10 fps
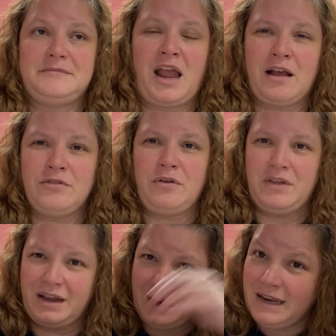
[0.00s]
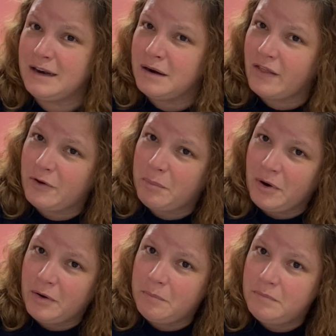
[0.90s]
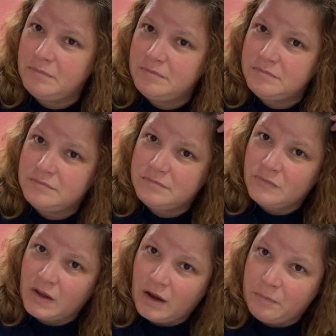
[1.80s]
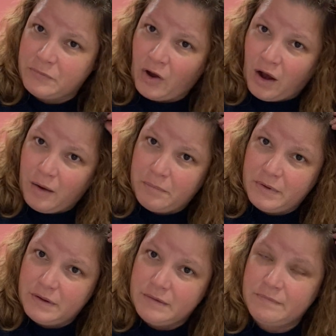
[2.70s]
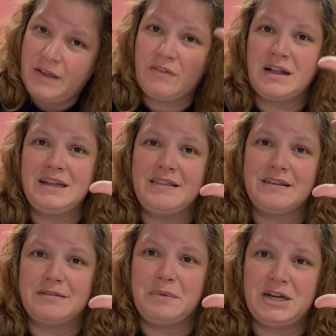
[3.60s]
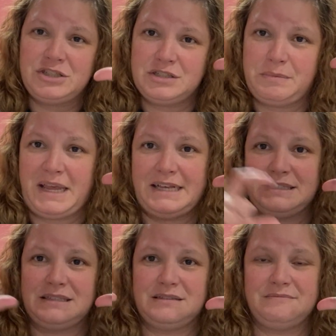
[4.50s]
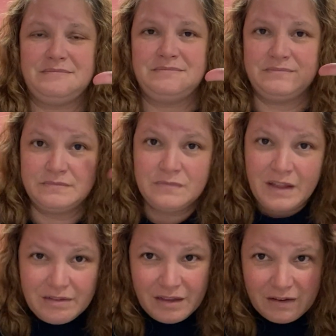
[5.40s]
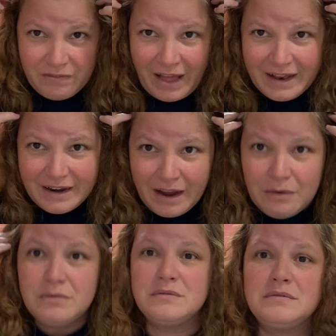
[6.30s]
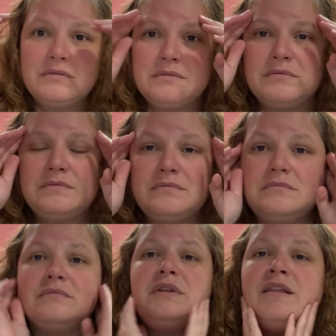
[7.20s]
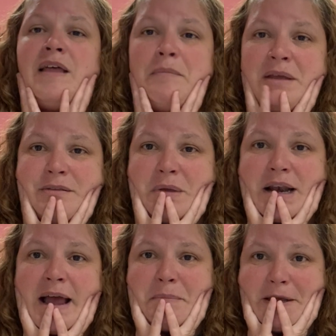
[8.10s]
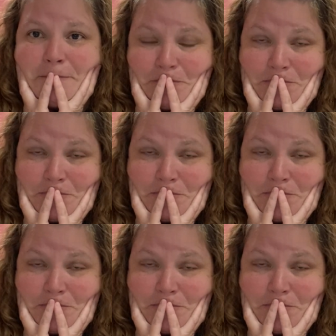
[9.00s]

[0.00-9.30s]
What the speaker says: I also think I need another perm, like up top. I've got like this much space that's like flat now, and that makes me unhappy.